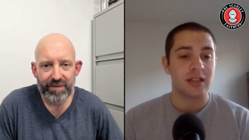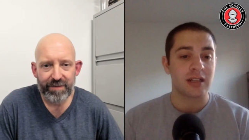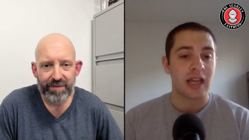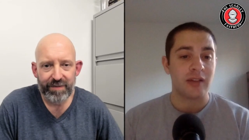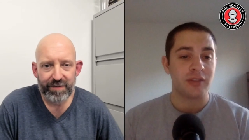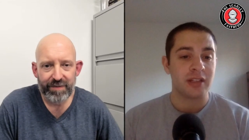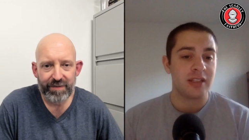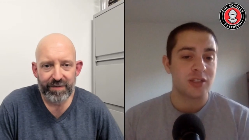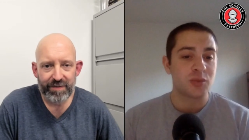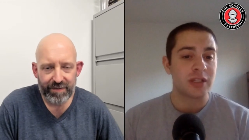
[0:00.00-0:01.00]
Speaker 1: on Gavin.
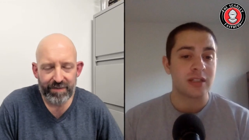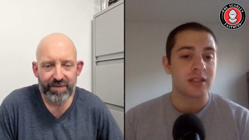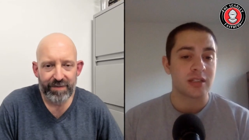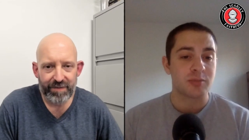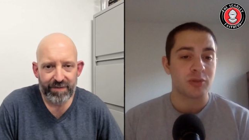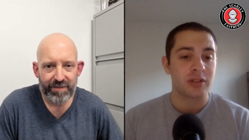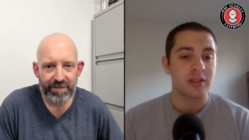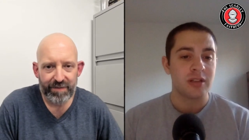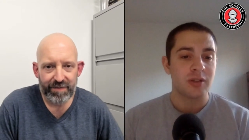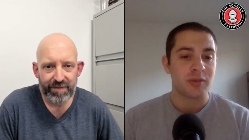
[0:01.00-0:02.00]
He is what he is at this point,
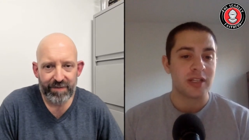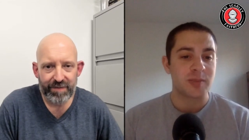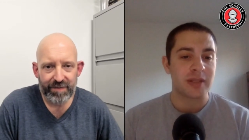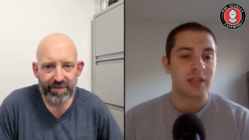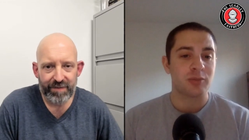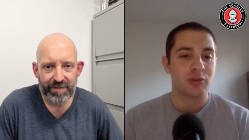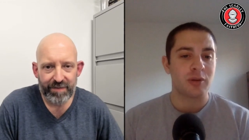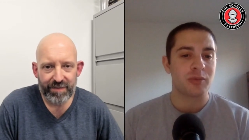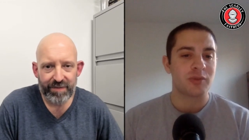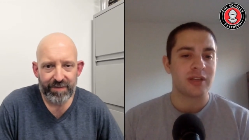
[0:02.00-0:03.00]
where he's been in the
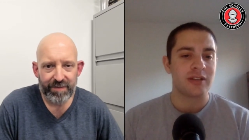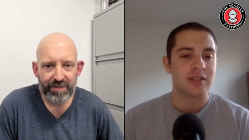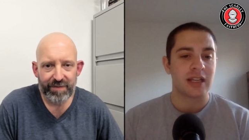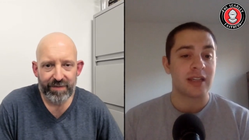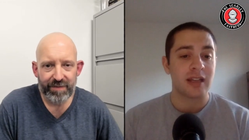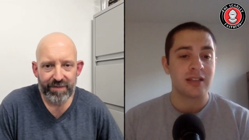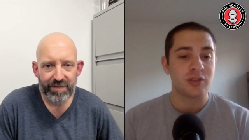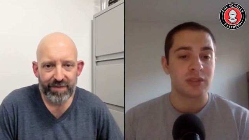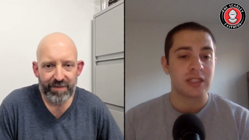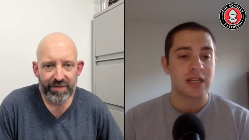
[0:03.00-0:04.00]
program three years. I get he's
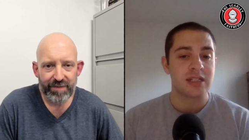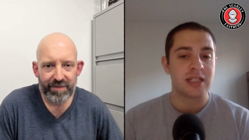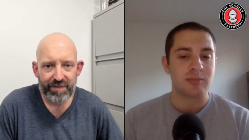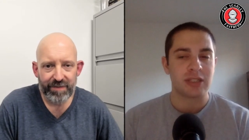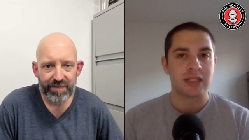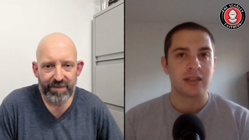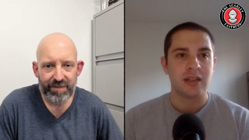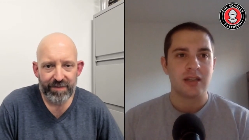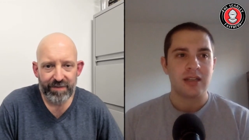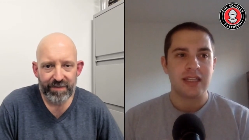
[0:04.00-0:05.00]
only 19, but like
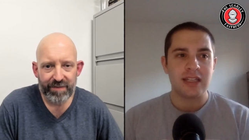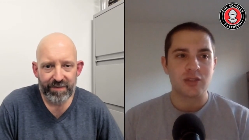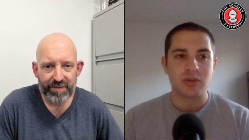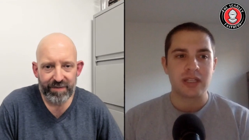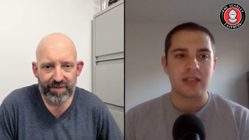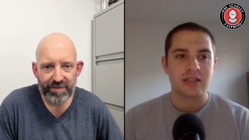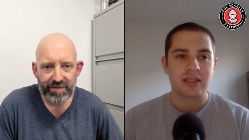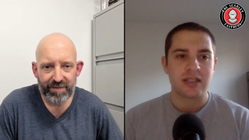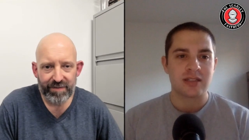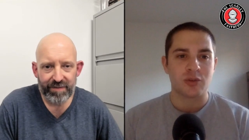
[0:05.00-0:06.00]
he is what he is.
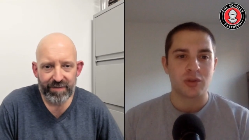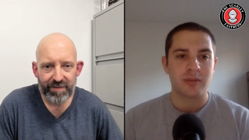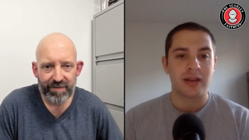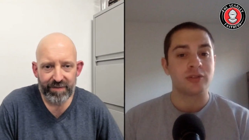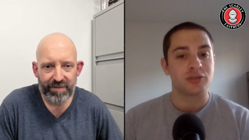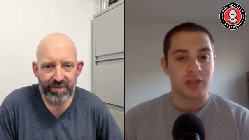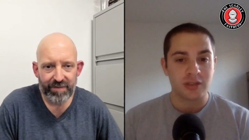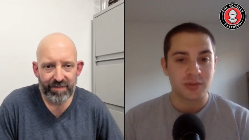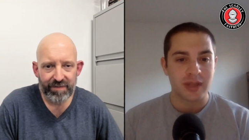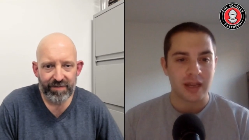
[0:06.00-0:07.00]
He's a quarterback who
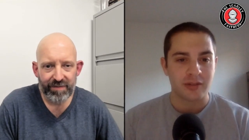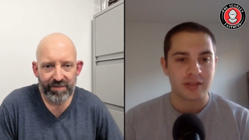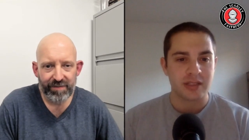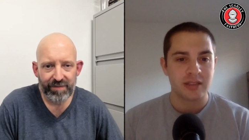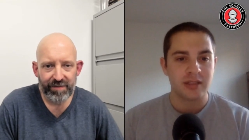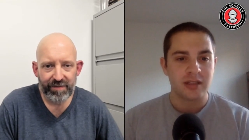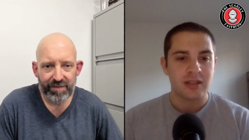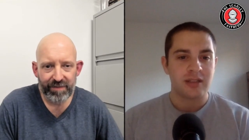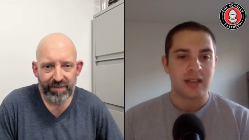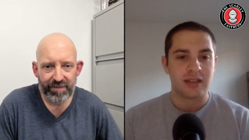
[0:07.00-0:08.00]
struggles with accuracy,
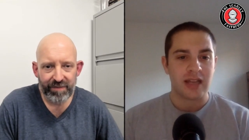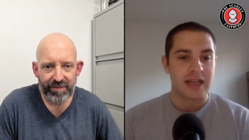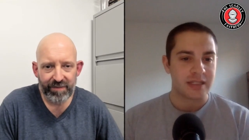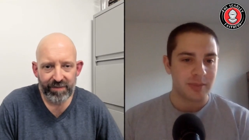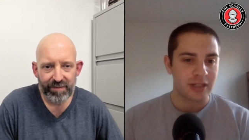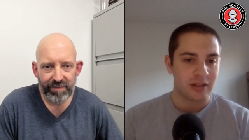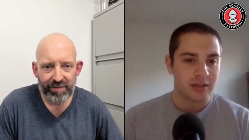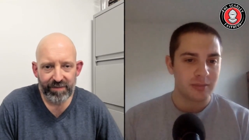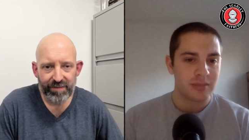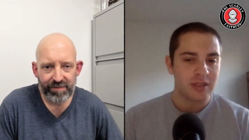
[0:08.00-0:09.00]
that has a big
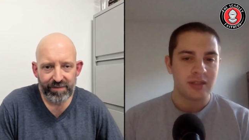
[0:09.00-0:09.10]
arm,